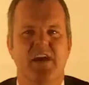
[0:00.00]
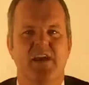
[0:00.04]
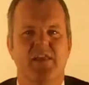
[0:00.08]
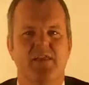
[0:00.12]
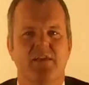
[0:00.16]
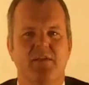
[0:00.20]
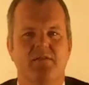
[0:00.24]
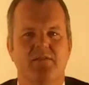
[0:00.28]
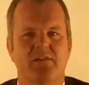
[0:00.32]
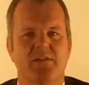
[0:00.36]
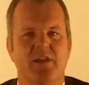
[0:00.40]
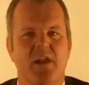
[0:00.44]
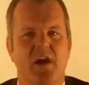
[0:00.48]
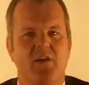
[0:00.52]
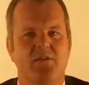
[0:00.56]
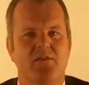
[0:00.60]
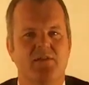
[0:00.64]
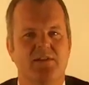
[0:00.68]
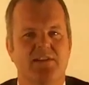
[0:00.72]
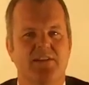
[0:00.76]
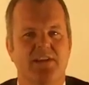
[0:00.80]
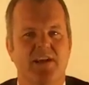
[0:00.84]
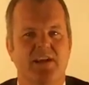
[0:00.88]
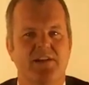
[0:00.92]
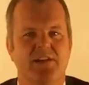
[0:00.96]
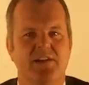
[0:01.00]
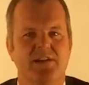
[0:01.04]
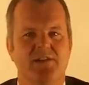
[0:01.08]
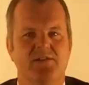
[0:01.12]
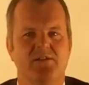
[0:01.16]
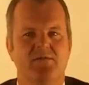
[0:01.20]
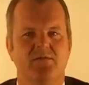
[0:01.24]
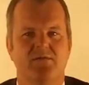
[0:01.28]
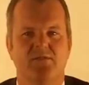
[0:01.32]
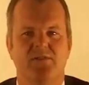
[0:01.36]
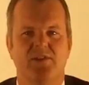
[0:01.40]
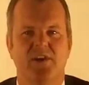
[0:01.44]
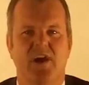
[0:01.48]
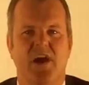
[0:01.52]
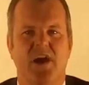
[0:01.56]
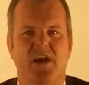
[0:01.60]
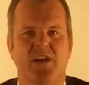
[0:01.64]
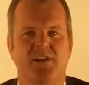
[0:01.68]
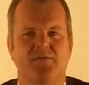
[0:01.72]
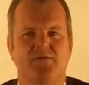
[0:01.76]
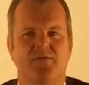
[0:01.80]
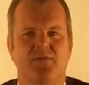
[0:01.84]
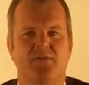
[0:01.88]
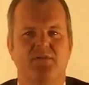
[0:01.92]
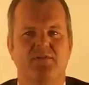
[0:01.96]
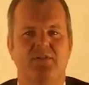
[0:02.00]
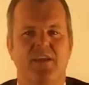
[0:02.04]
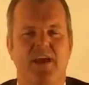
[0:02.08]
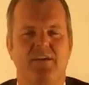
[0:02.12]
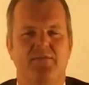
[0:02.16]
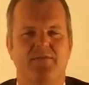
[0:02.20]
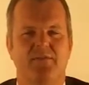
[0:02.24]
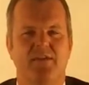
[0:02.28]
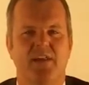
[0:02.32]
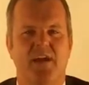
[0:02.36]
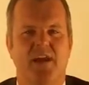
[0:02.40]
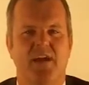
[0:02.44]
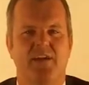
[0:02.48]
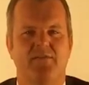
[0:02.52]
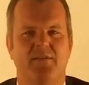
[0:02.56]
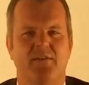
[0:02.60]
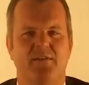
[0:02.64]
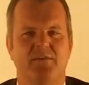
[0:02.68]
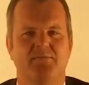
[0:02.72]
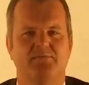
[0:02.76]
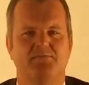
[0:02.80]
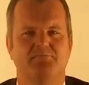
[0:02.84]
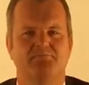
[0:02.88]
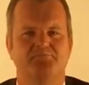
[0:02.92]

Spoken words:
There is no additional charge for an affidavit.